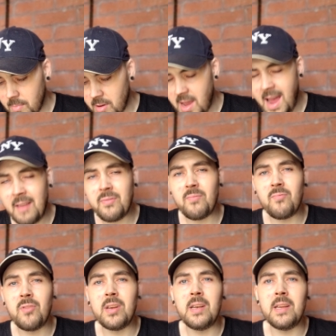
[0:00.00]
I haven't
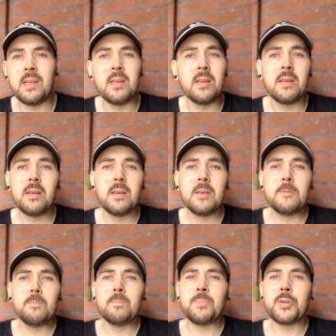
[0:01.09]
really
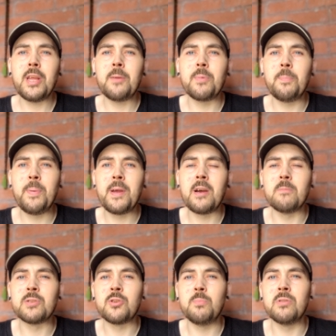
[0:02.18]
been able to pick up
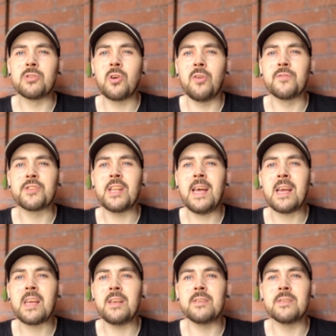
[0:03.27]
too much of
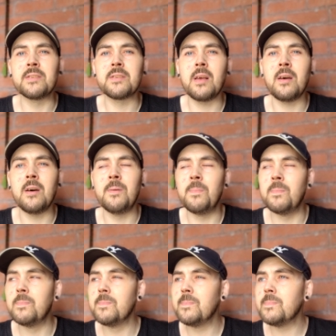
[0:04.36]
Dholakia's um,
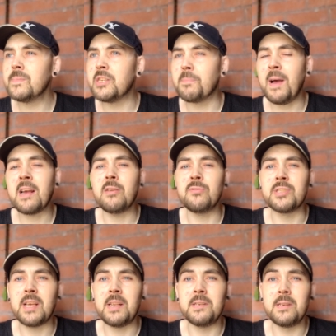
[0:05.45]
tobacco
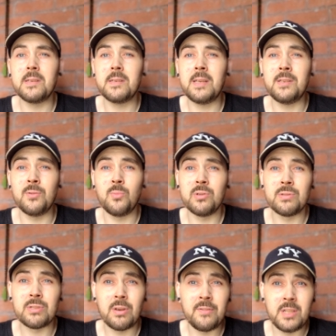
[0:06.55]
scent in the ones
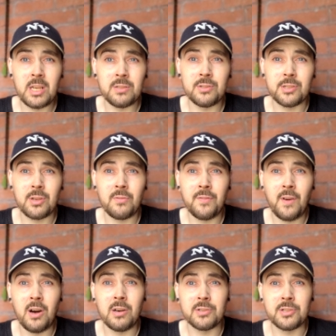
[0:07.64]
that I've done so
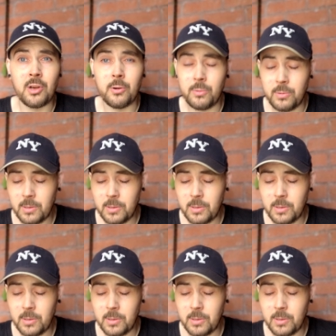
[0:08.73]
far, so